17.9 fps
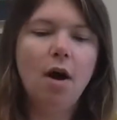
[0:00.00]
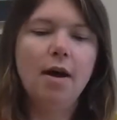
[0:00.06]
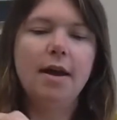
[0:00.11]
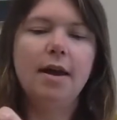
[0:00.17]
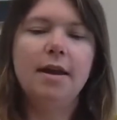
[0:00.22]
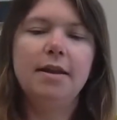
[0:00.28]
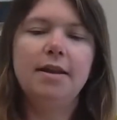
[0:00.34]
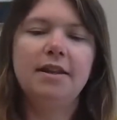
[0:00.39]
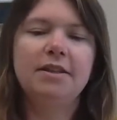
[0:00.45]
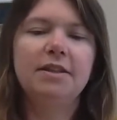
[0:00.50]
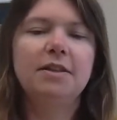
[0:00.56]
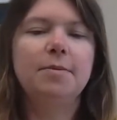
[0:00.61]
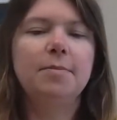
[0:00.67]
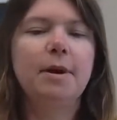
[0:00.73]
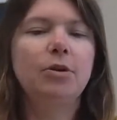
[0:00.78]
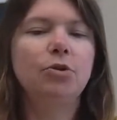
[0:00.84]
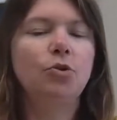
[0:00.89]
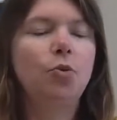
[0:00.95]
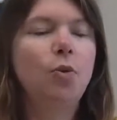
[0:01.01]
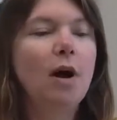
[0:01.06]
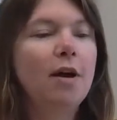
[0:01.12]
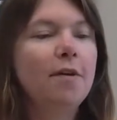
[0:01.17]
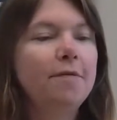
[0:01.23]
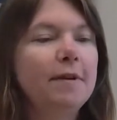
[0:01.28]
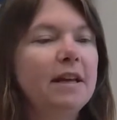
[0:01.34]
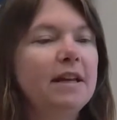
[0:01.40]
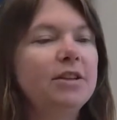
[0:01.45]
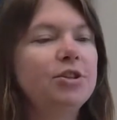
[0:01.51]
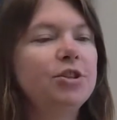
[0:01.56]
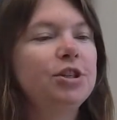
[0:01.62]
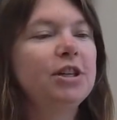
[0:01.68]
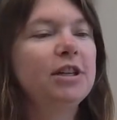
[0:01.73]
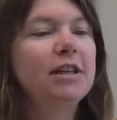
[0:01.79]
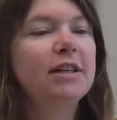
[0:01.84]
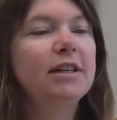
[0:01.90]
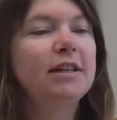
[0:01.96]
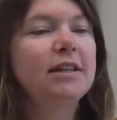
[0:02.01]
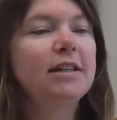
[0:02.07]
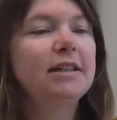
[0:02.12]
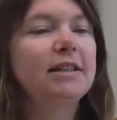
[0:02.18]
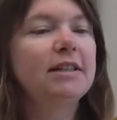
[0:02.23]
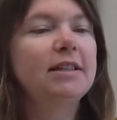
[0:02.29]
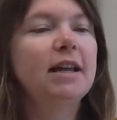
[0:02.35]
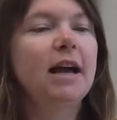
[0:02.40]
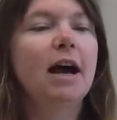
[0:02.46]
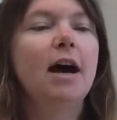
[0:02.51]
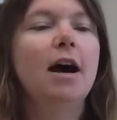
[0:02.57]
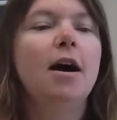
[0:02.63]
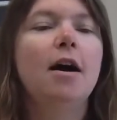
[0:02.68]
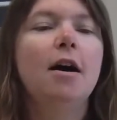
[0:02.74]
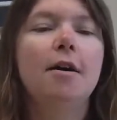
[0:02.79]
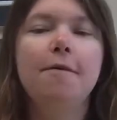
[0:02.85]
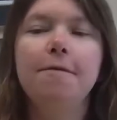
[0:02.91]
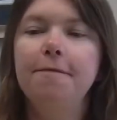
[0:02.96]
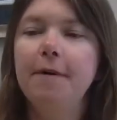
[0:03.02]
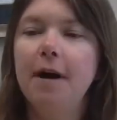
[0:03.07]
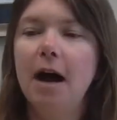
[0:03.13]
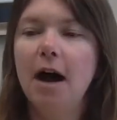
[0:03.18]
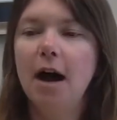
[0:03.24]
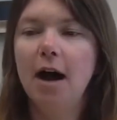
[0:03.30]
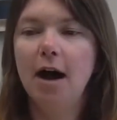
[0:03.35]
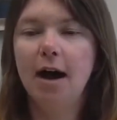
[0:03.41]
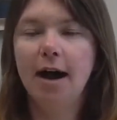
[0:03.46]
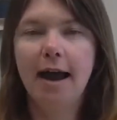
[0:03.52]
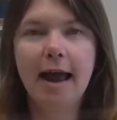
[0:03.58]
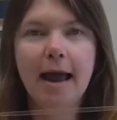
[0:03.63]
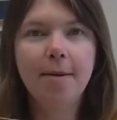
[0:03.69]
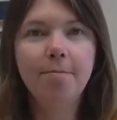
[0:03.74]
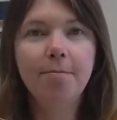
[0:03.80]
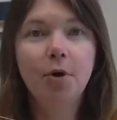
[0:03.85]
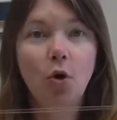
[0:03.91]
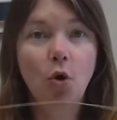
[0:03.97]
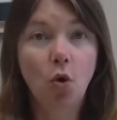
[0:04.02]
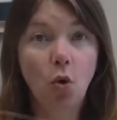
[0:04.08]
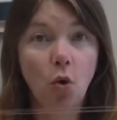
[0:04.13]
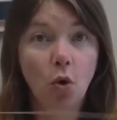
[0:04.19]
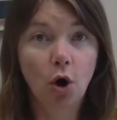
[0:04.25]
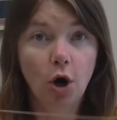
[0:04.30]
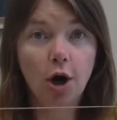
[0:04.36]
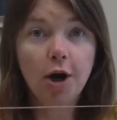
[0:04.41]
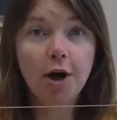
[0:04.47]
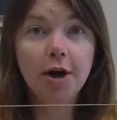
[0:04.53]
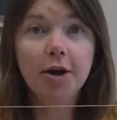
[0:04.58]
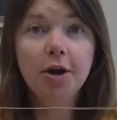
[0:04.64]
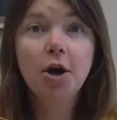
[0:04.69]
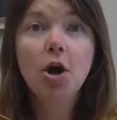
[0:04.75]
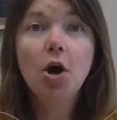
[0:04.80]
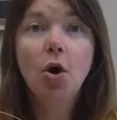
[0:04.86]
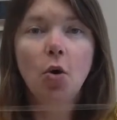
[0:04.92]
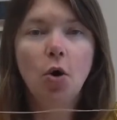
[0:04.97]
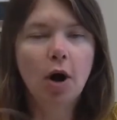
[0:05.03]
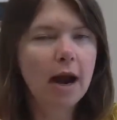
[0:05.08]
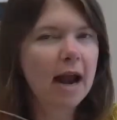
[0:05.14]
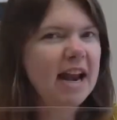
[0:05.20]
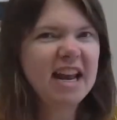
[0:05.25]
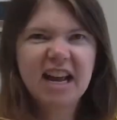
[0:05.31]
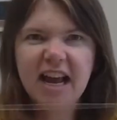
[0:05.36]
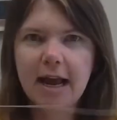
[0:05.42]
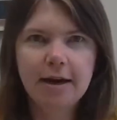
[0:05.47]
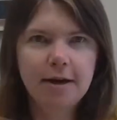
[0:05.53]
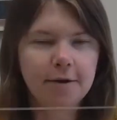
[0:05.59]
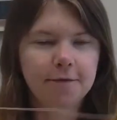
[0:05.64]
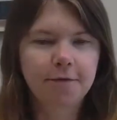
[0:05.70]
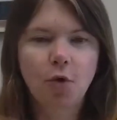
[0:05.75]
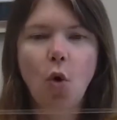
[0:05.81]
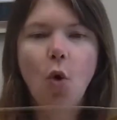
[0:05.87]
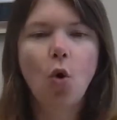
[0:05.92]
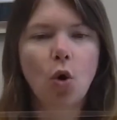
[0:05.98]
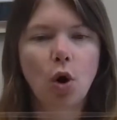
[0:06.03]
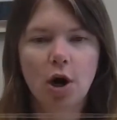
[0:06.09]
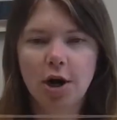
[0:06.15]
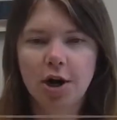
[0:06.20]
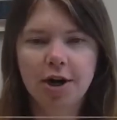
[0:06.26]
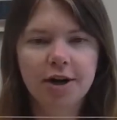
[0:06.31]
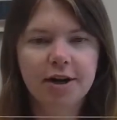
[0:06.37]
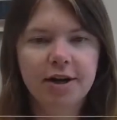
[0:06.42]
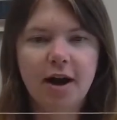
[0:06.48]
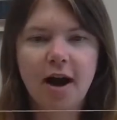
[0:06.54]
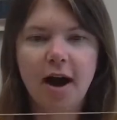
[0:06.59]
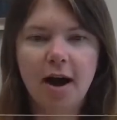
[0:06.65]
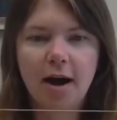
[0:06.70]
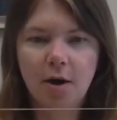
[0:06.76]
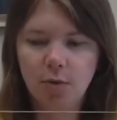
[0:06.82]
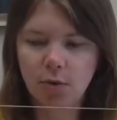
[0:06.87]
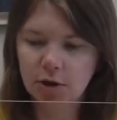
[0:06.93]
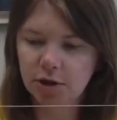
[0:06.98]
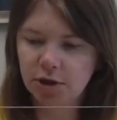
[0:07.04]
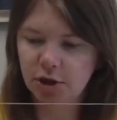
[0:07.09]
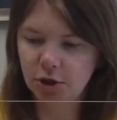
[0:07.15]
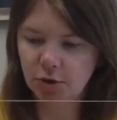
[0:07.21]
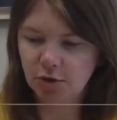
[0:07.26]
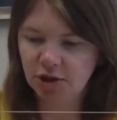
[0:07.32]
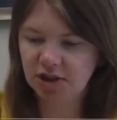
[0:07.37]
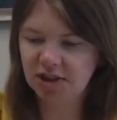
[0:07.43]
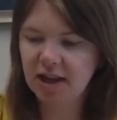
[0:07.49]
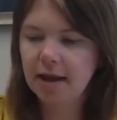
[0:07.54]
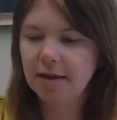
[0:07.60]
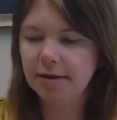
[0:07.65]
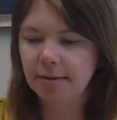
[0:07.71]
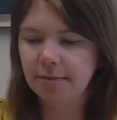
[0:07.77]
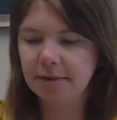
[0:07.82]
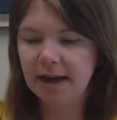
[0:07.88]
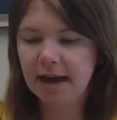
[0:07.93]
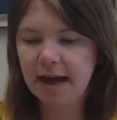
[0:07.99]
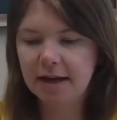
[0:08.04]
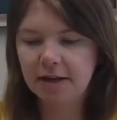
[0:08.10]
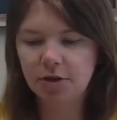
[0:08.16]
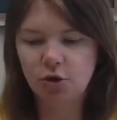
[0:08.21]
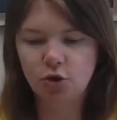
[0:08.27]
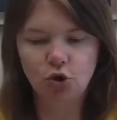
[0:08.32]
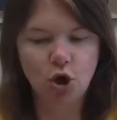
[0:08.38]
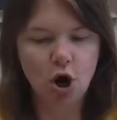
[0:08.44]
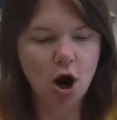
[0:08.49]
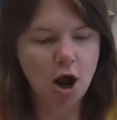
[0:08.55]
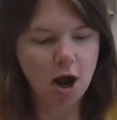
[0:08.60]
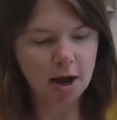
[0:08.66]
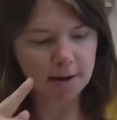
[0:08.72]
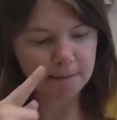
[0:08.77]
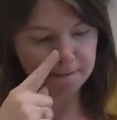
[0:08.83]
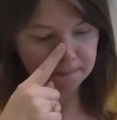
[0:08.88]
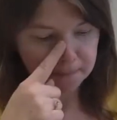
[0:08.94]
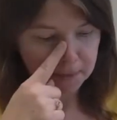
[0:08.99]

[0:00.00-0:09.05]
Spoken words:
this is about 12 inches of hemp cord, or any kind of cord will do, just something kind of strong.